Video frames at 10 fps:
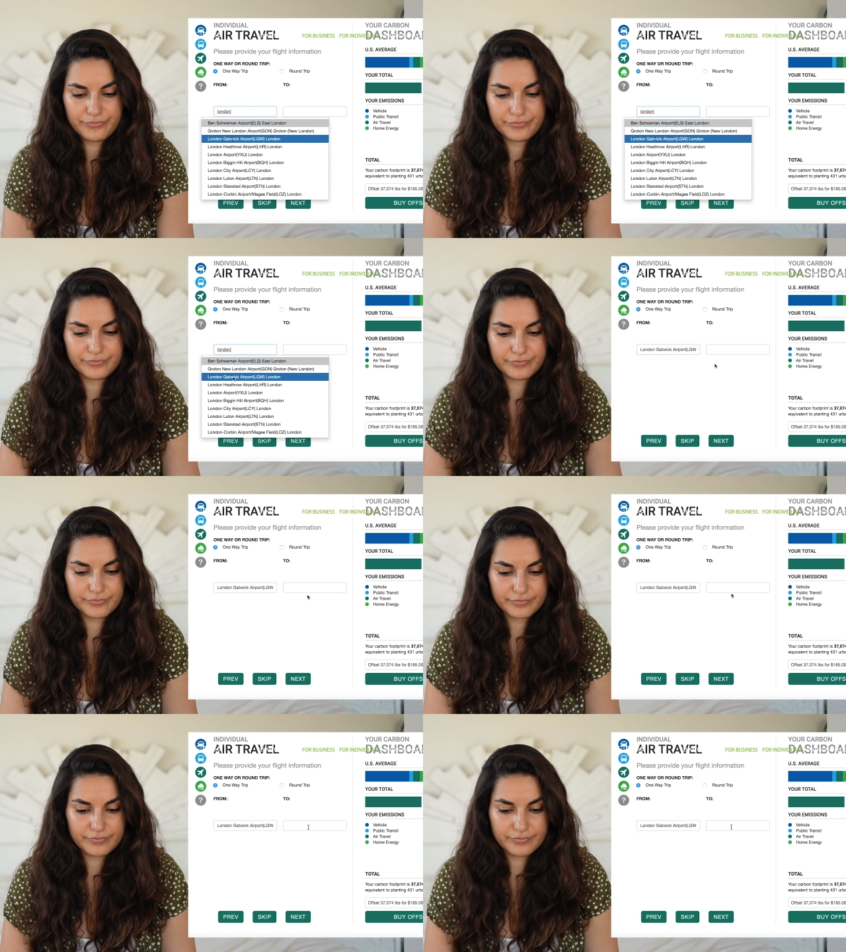
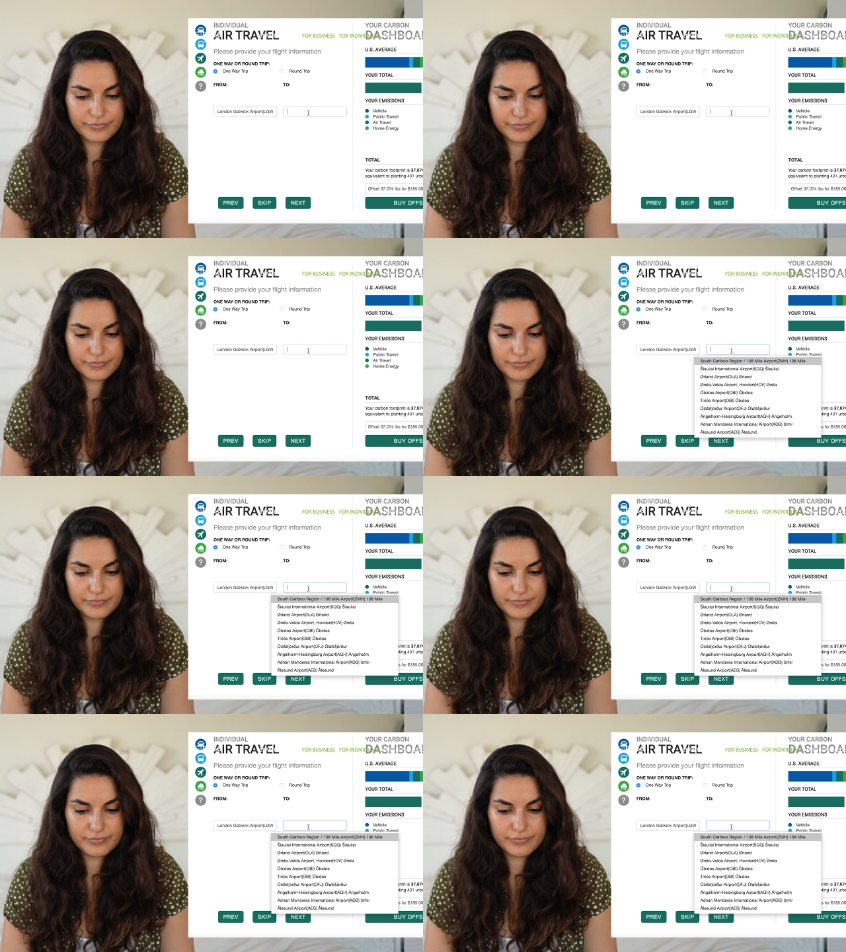
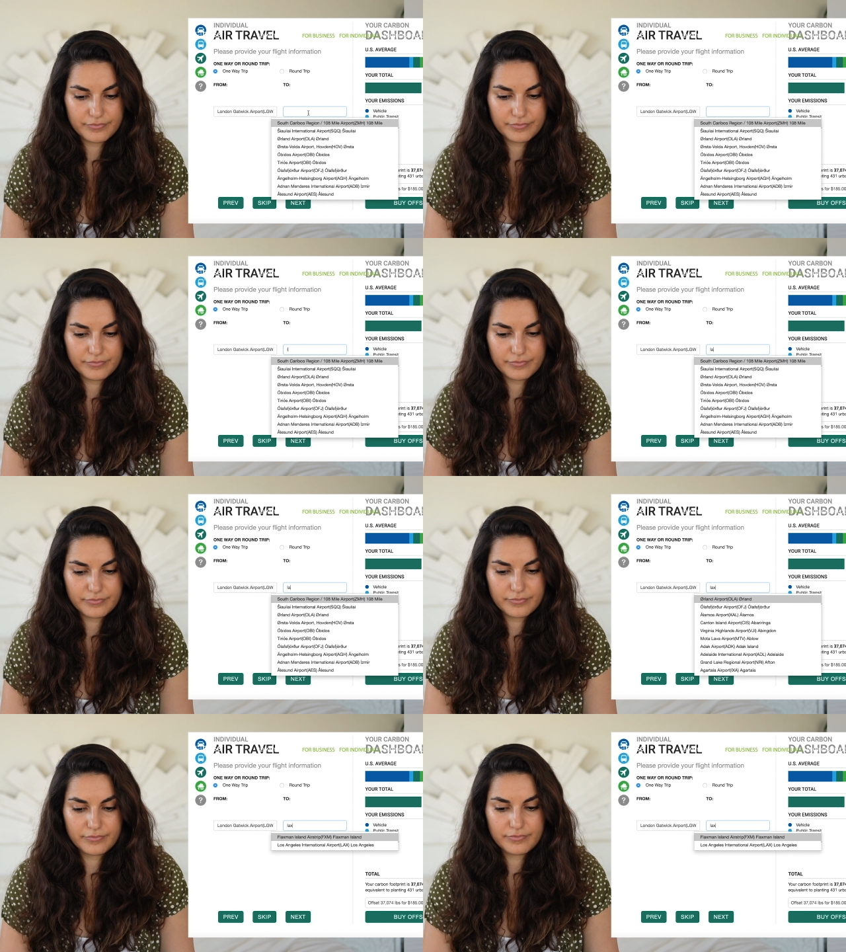
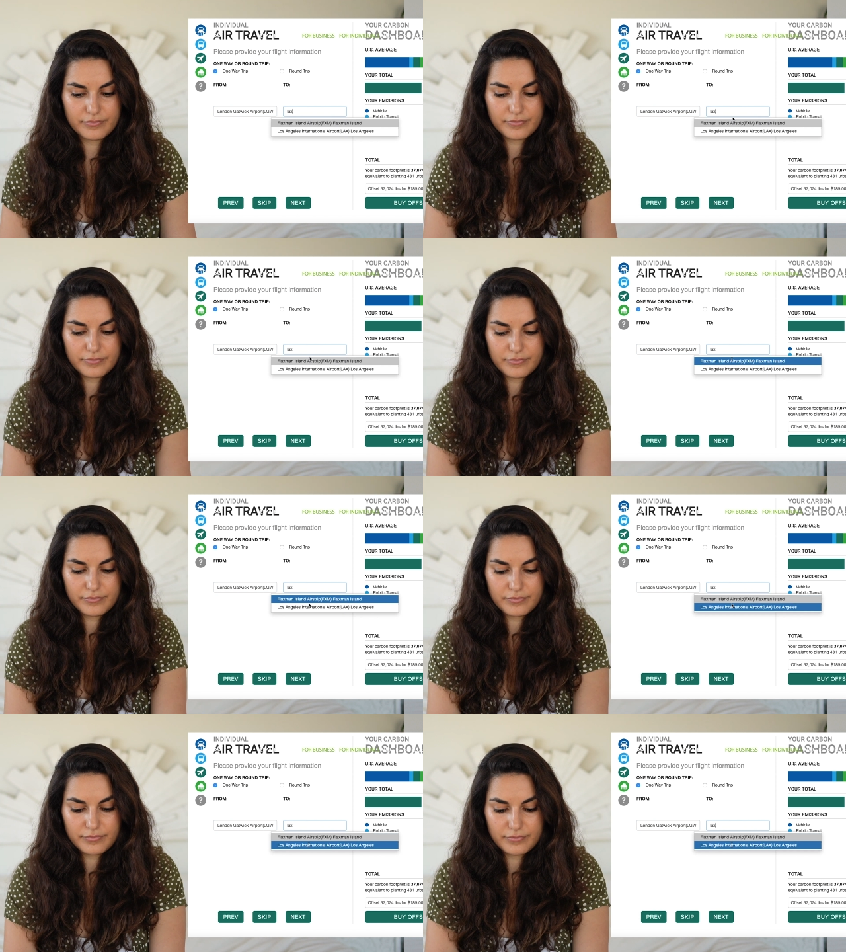
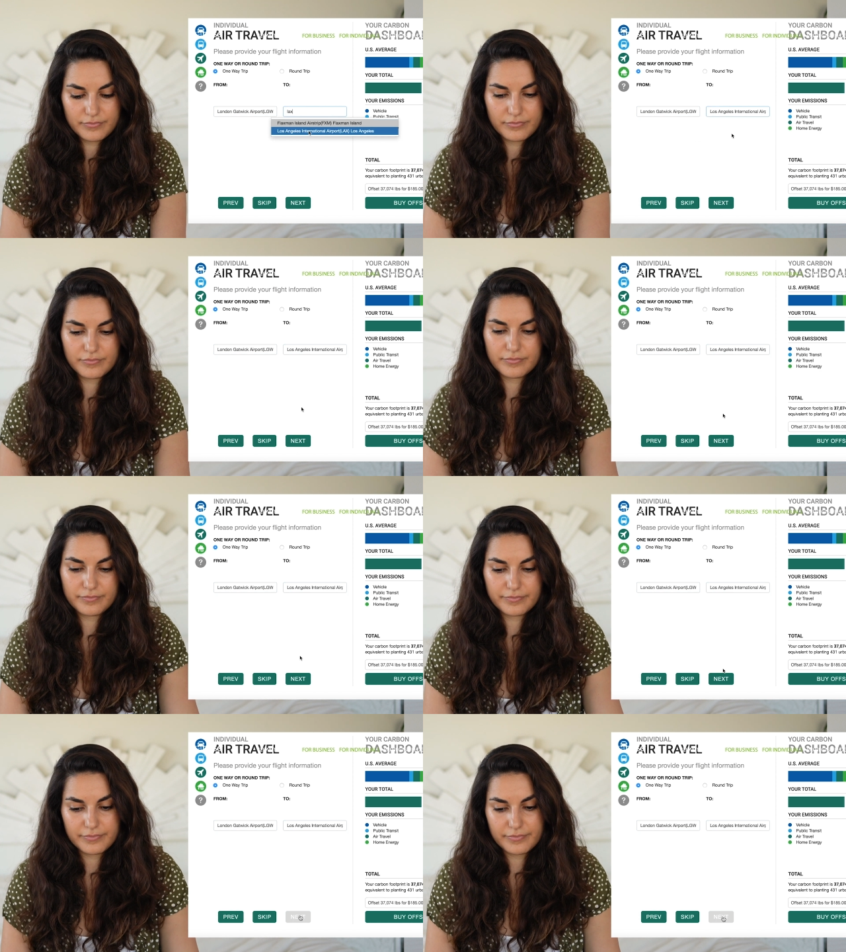
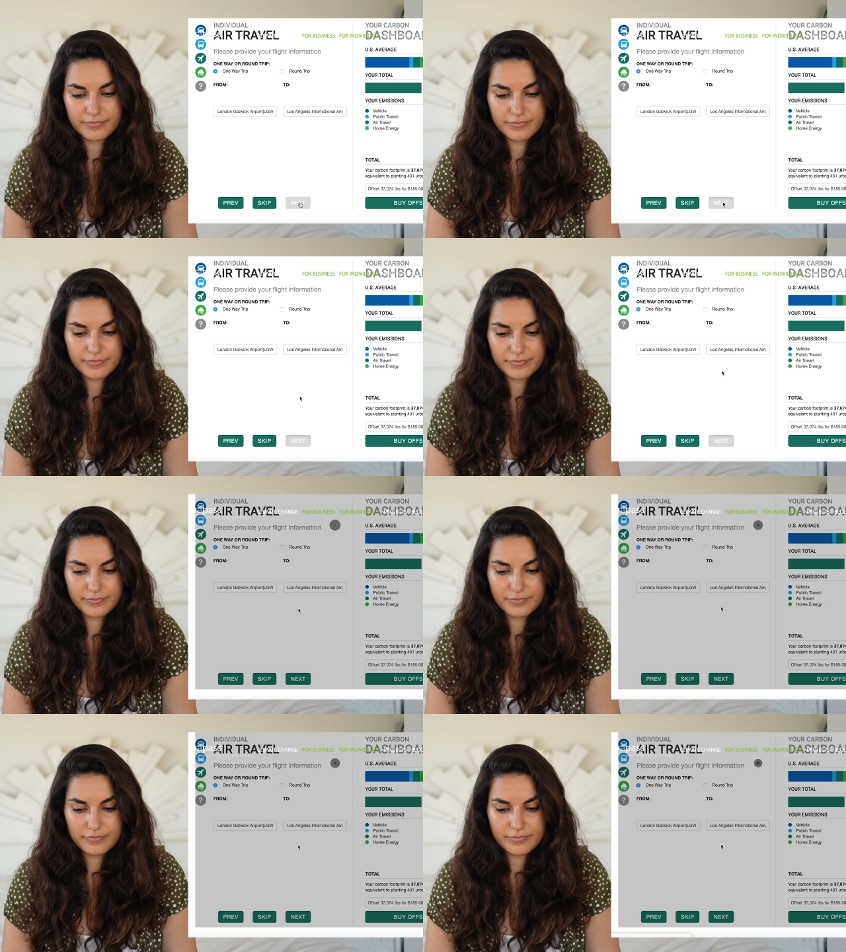
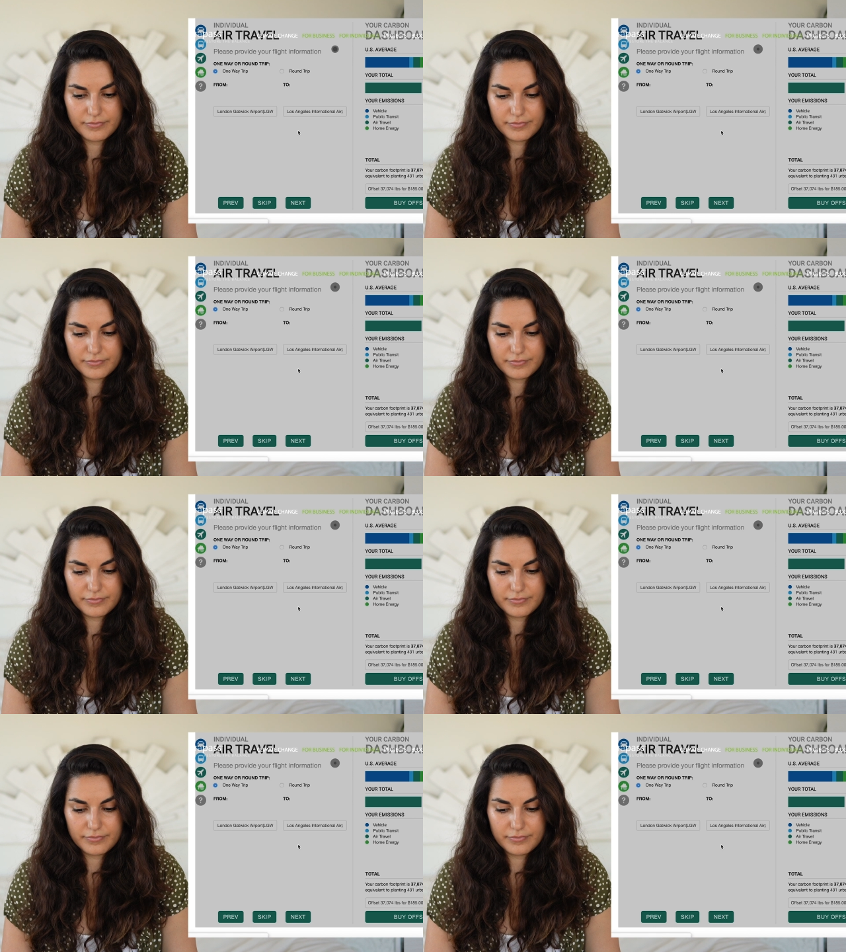(no one is talking)